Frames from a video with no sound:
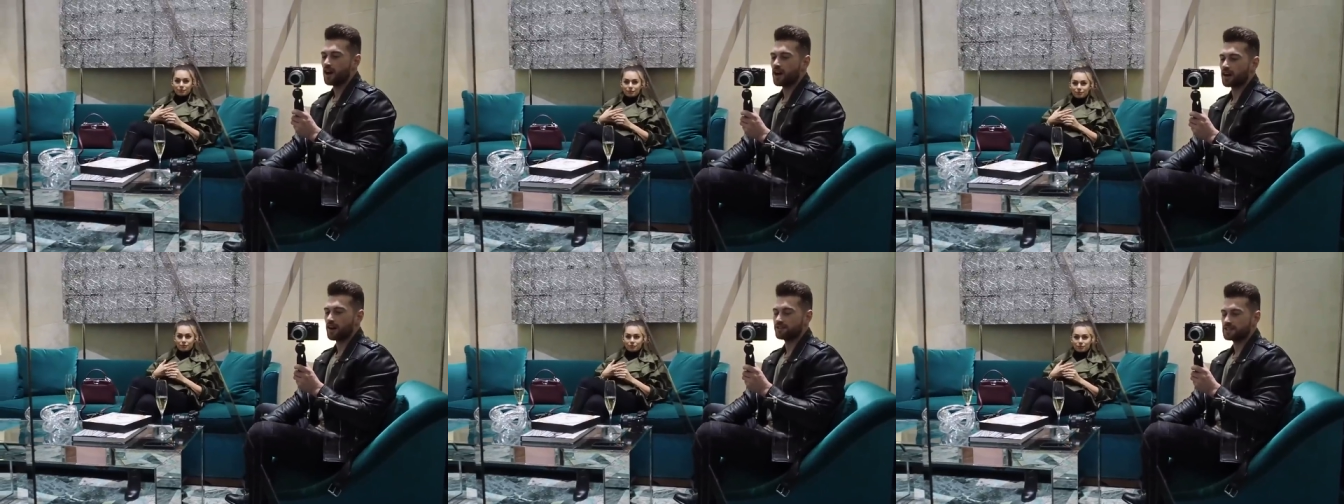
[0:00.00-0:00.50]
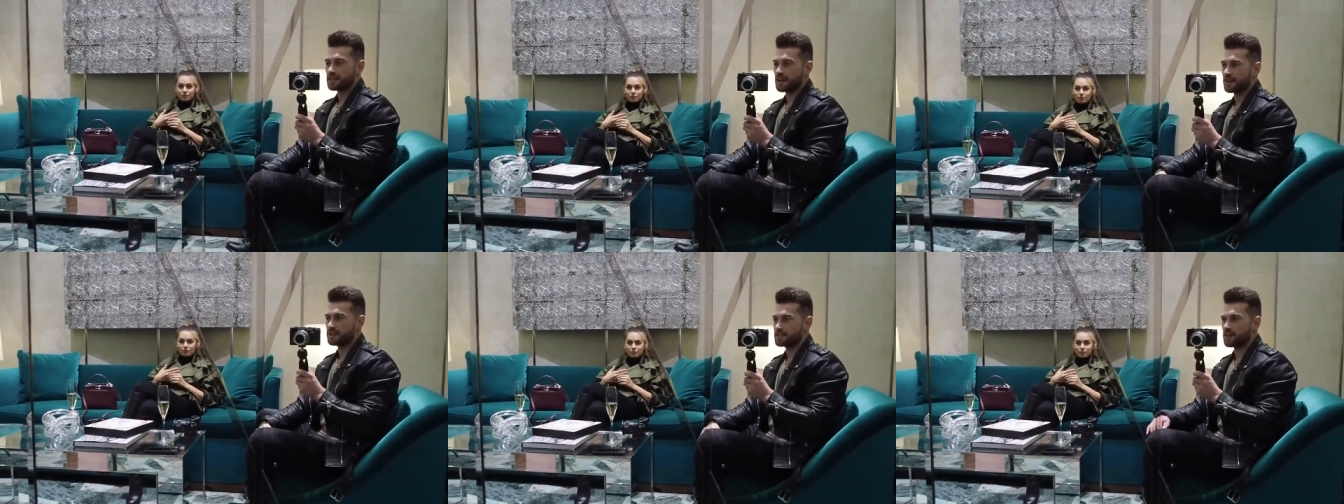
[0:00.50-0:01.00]
I'd love to
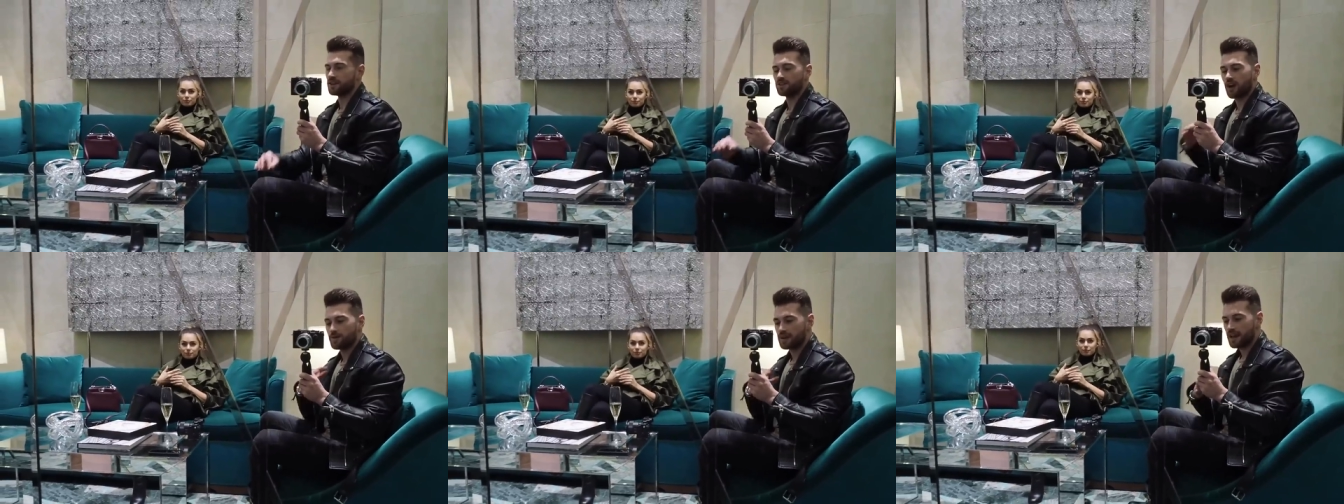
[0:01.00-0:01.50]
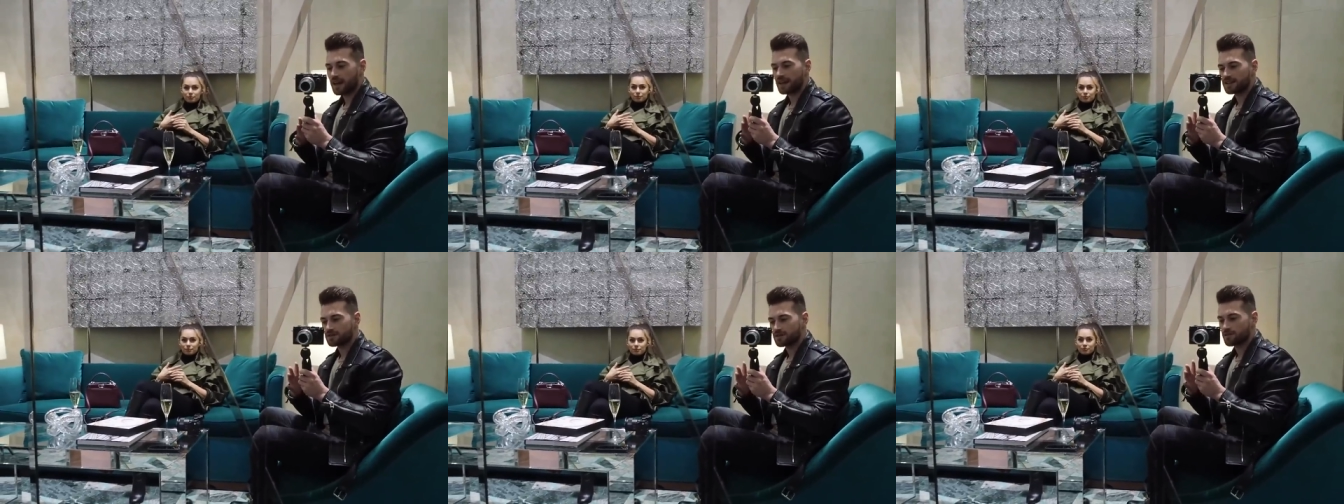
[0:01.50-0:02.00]
get Lydia a diamond
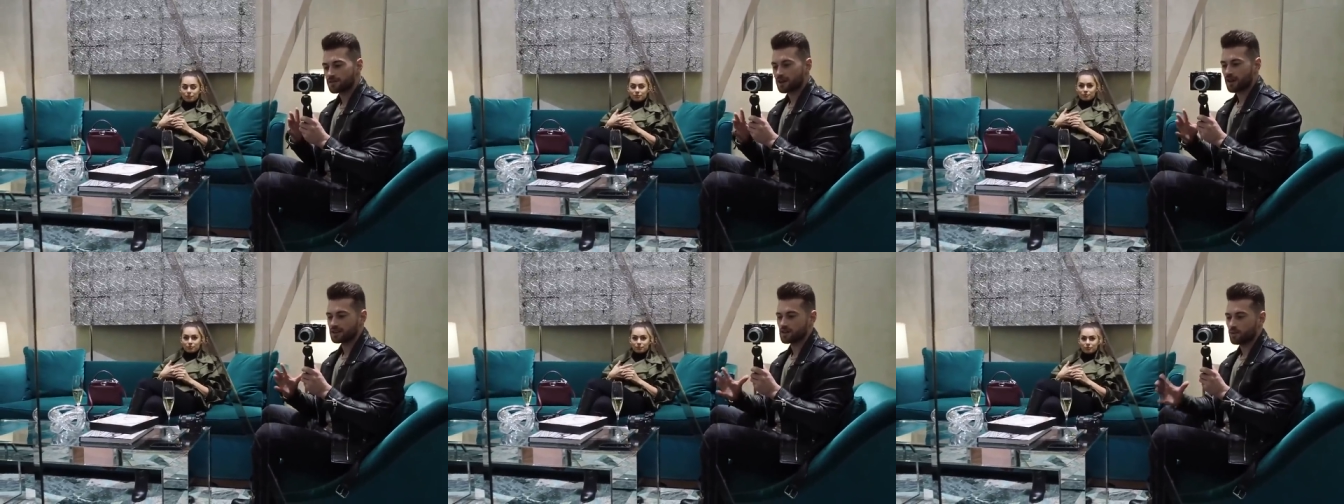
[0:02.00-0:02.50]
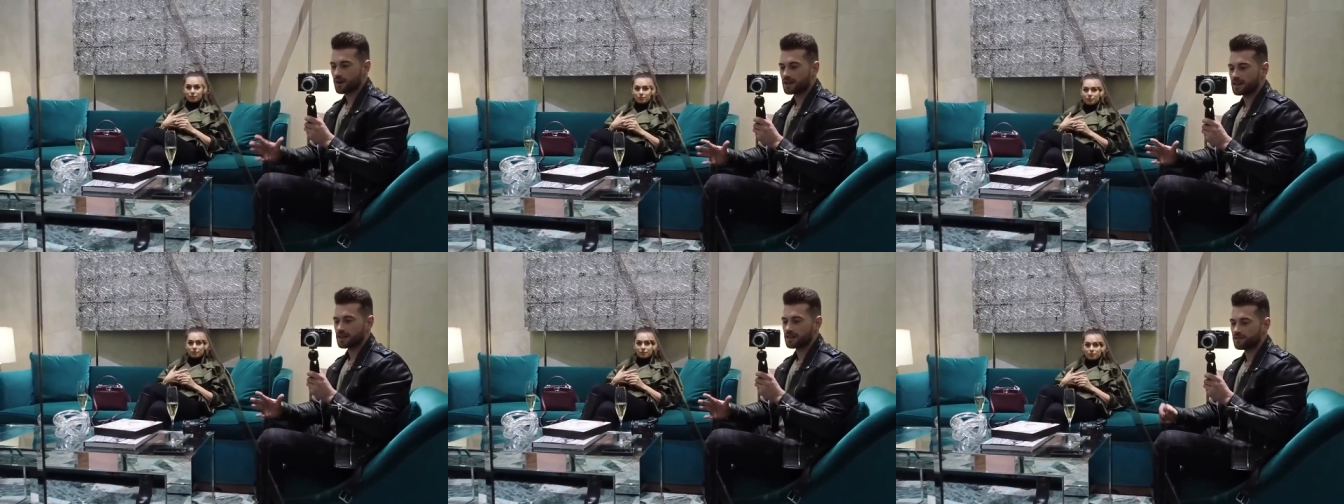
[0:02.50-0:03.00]
necklace or something as a
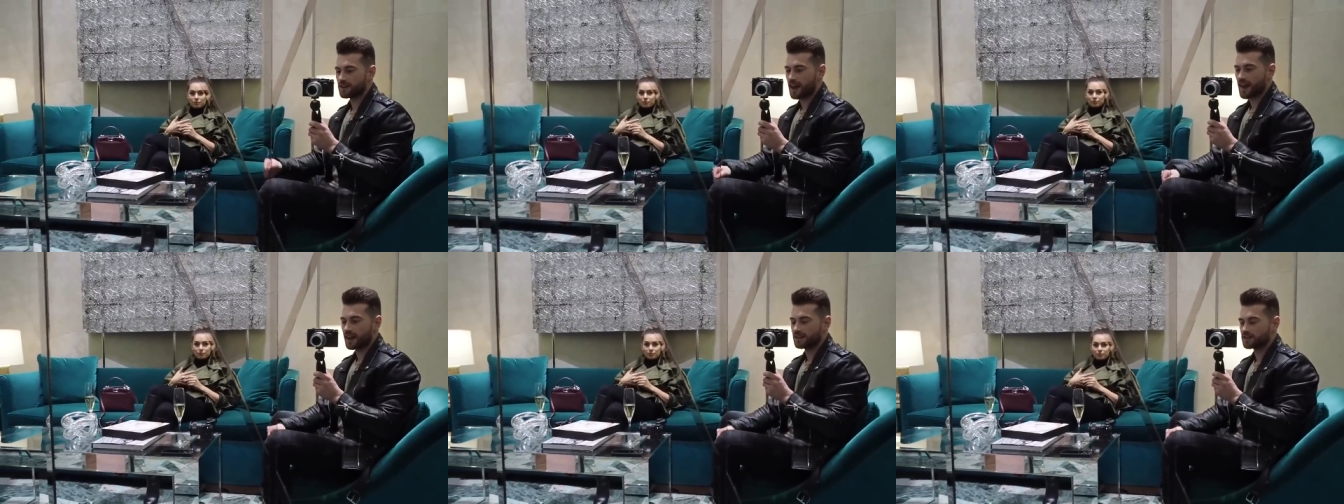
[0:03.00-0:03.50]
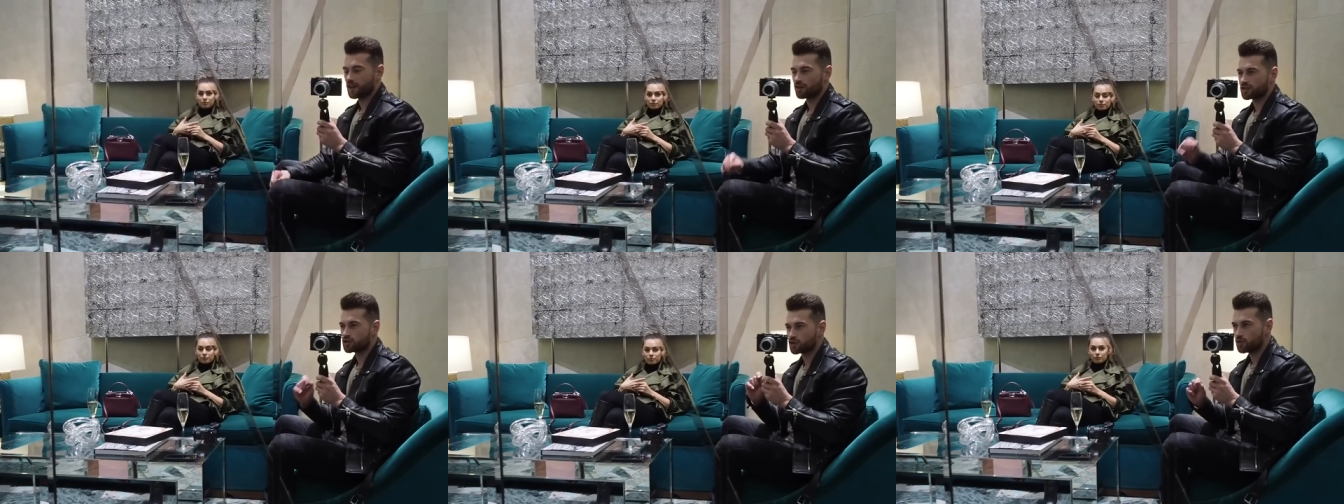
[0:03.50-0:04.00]
wedding gift and I
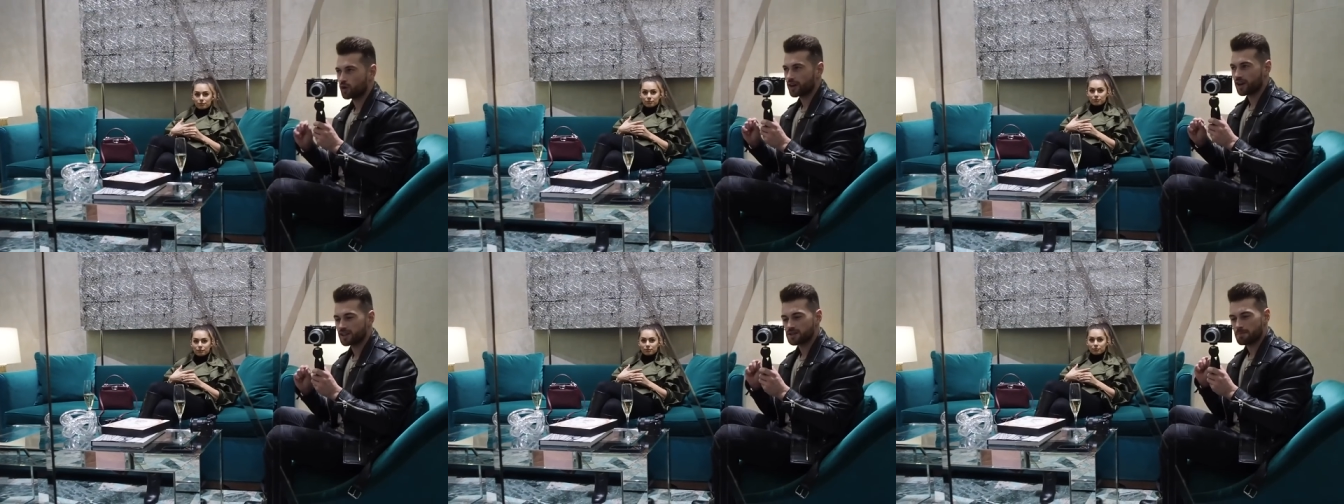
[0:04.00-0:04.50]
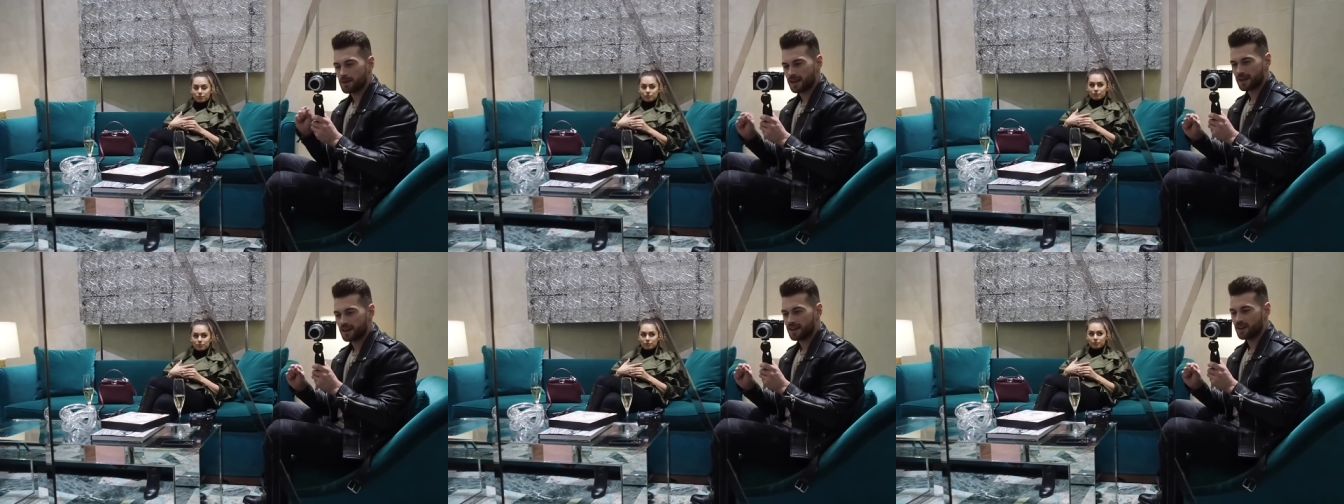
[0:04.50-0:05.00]
do want her to
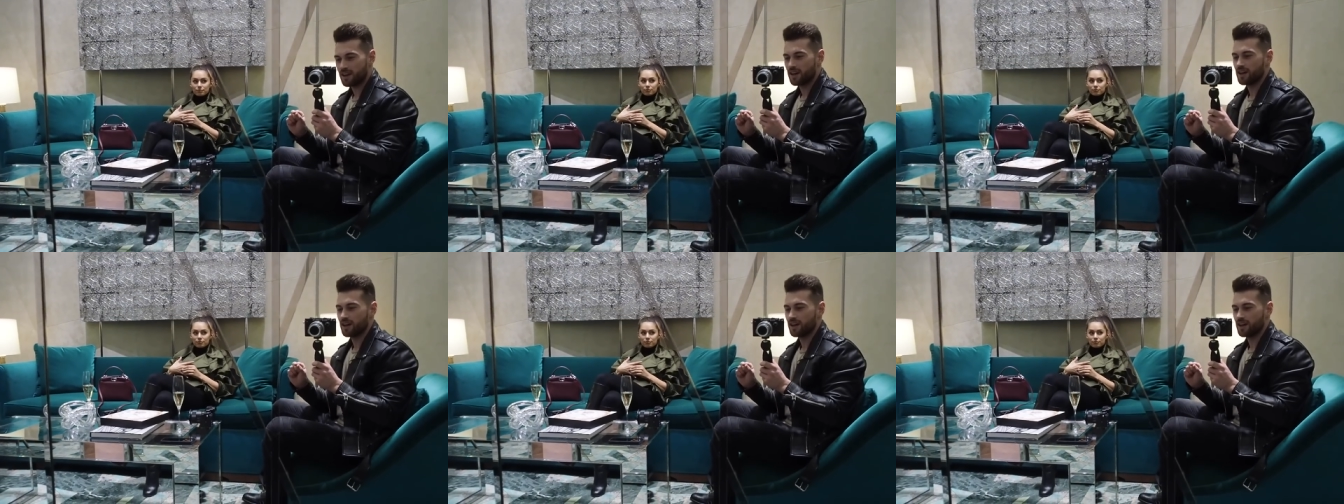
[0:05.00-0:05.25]
pick it.